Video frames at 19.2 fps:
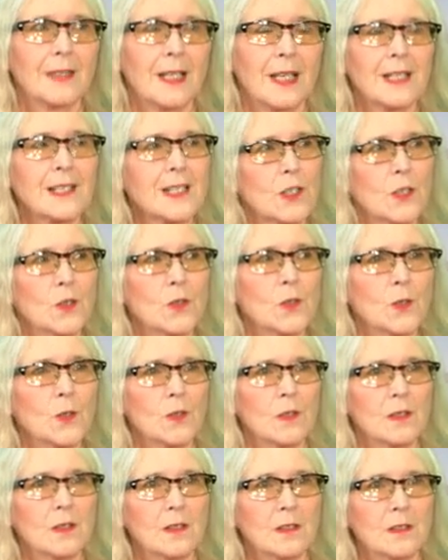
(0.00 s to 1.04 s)
And
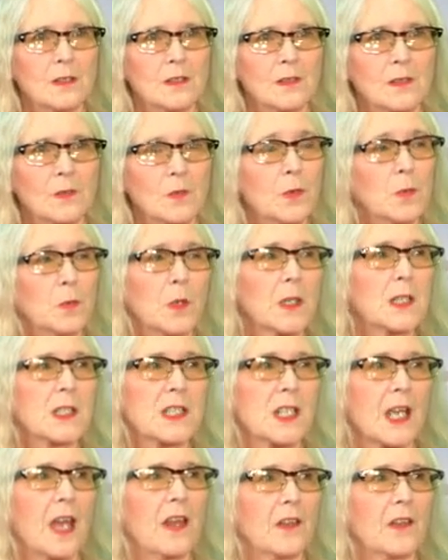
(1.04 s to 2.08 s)
so we'll work
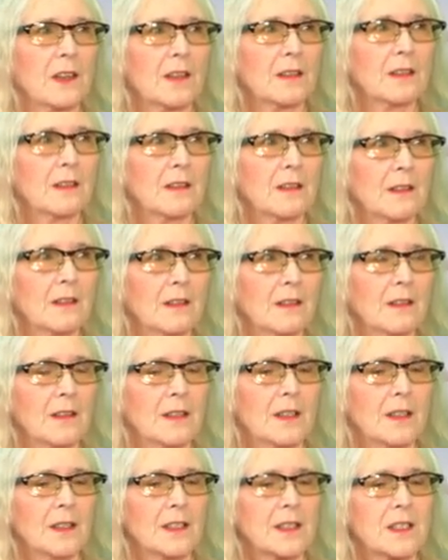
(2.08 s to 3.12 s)
together
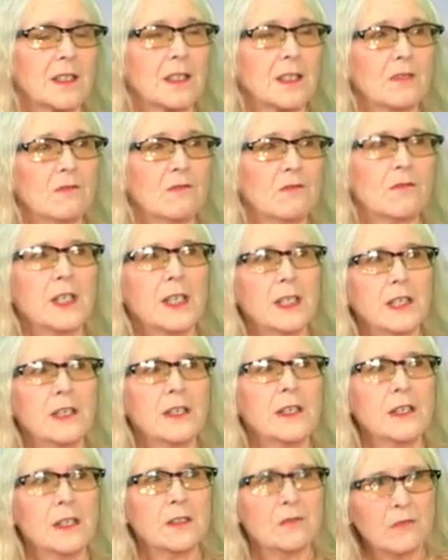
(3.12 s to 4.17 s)
to
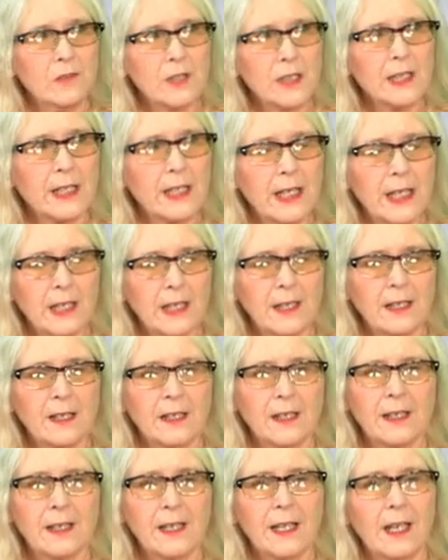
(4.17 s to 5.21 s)
really, really
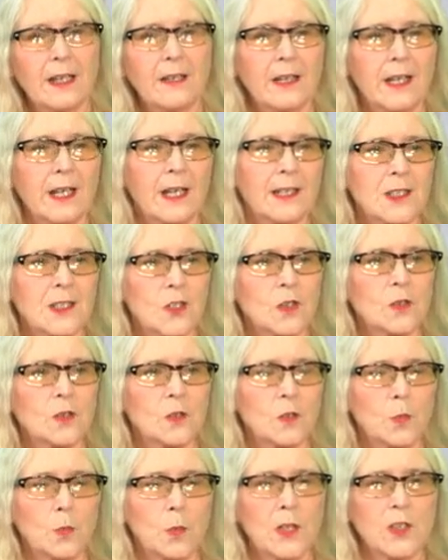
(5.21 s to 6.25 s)
get the end
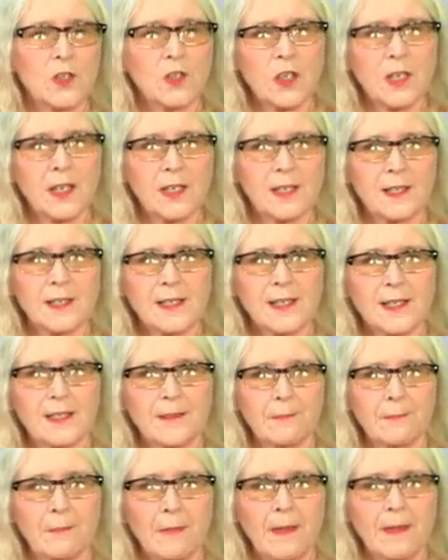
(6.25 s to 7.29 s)
goal, which is
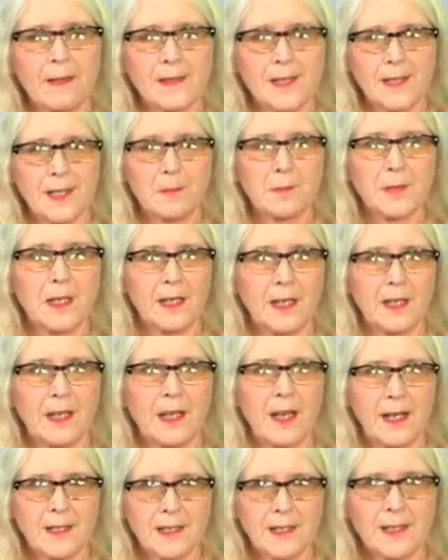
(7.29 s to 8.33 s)
somebody
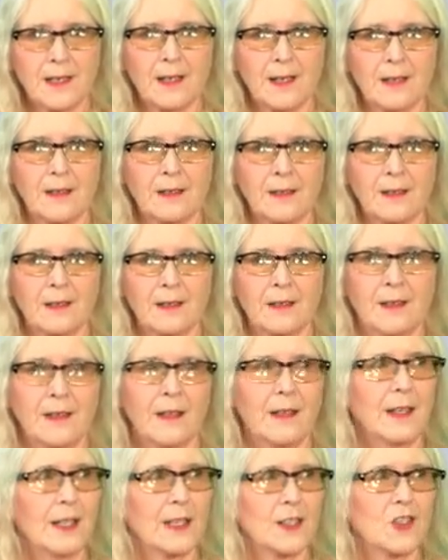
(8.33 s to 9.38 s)
getting
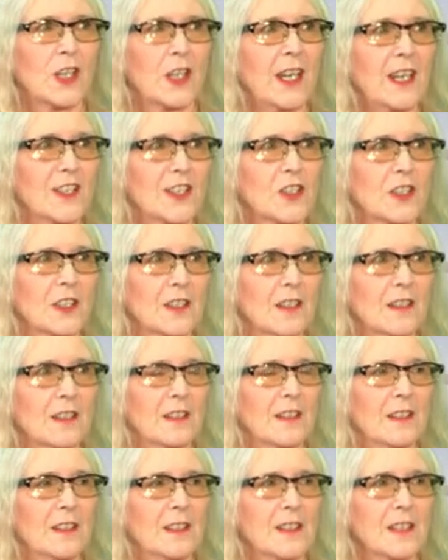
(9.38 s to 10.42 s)
an education,
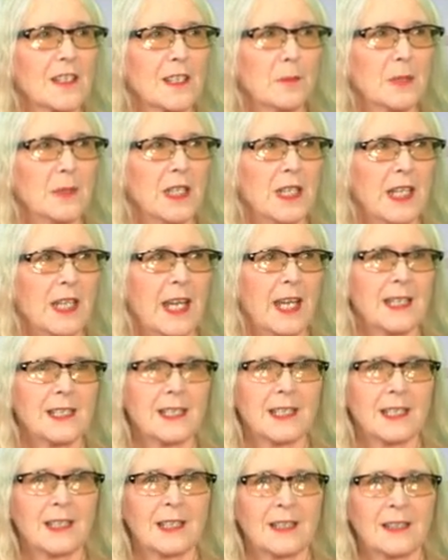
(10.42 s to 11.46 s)
somebody
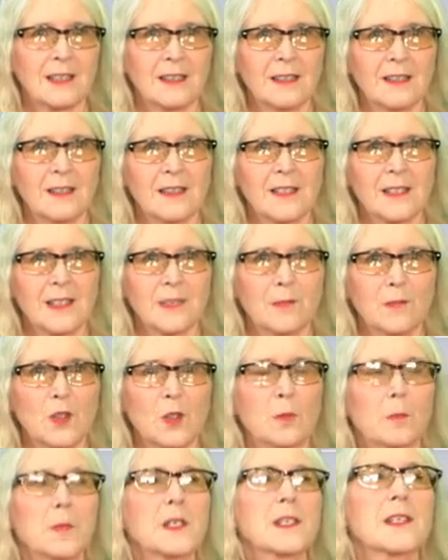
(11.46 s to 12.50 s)
getting some
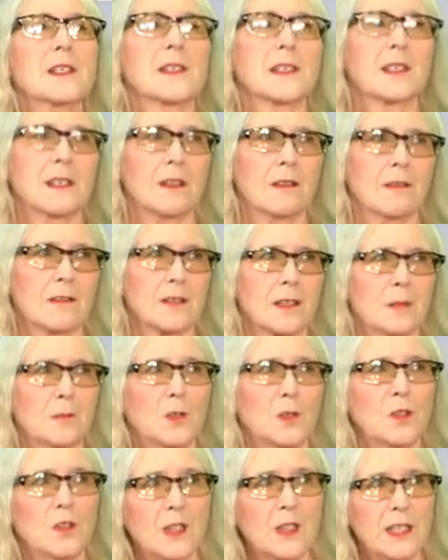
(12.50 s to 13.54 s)
new business skills, some
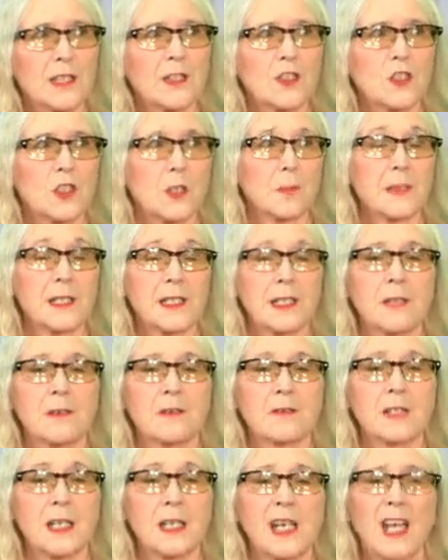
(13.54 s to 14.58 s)
new leadership
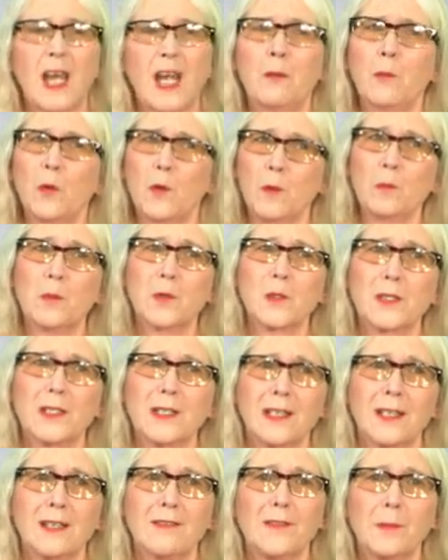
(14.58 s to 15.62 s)
skills, and more
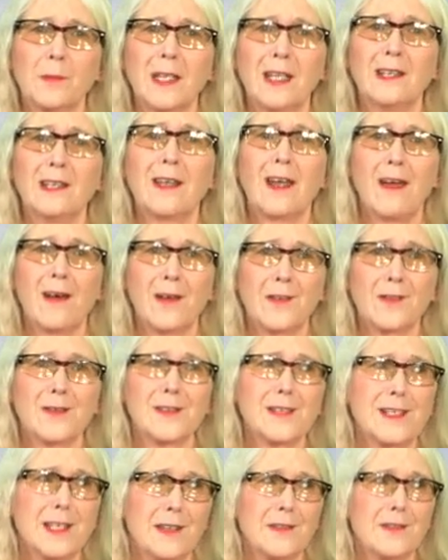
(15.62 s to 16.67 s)
importantly for me, the health
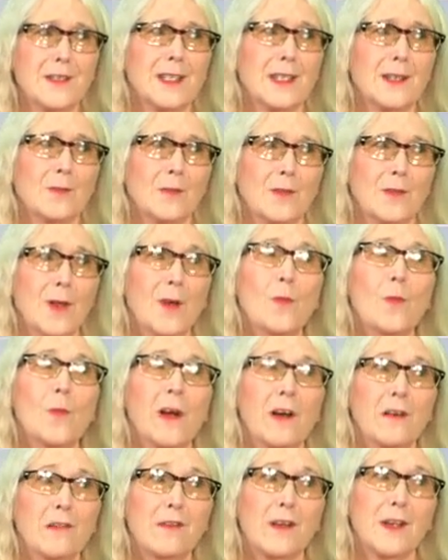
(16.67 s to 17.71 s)
and safety and
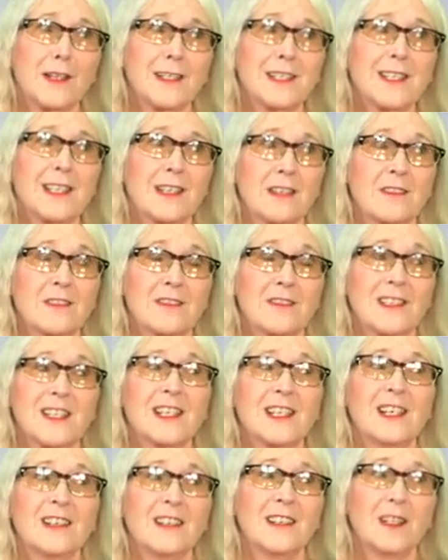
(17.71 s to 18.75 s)
welfare skills
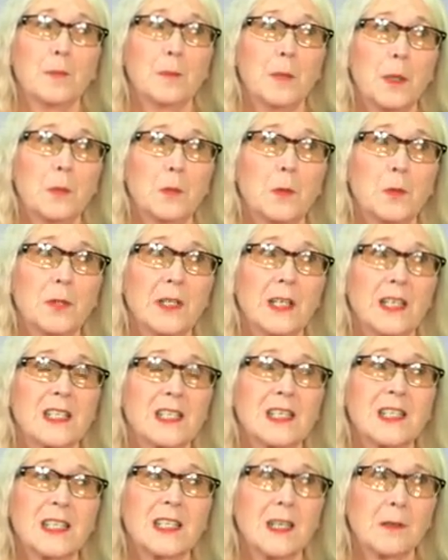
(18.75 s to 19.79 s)
that people
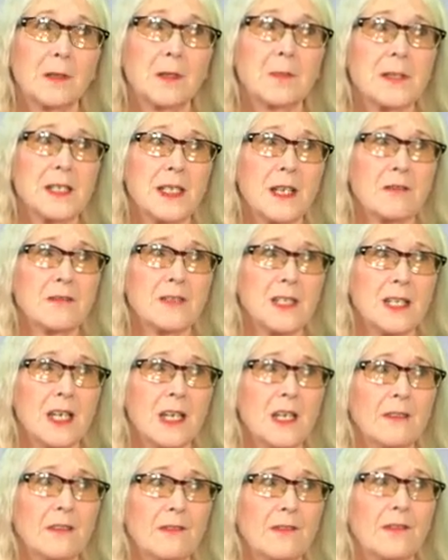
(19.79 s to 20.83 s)
need to keep themselves
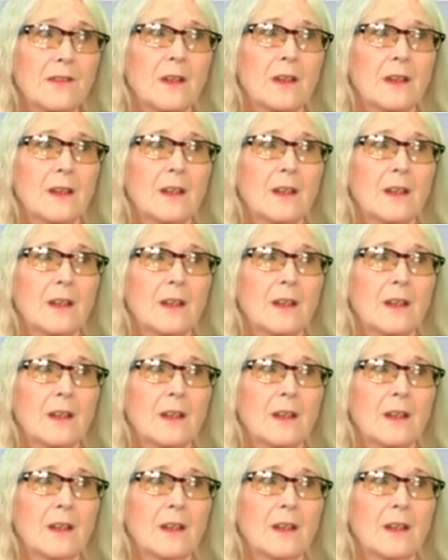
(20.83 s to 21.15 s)
safe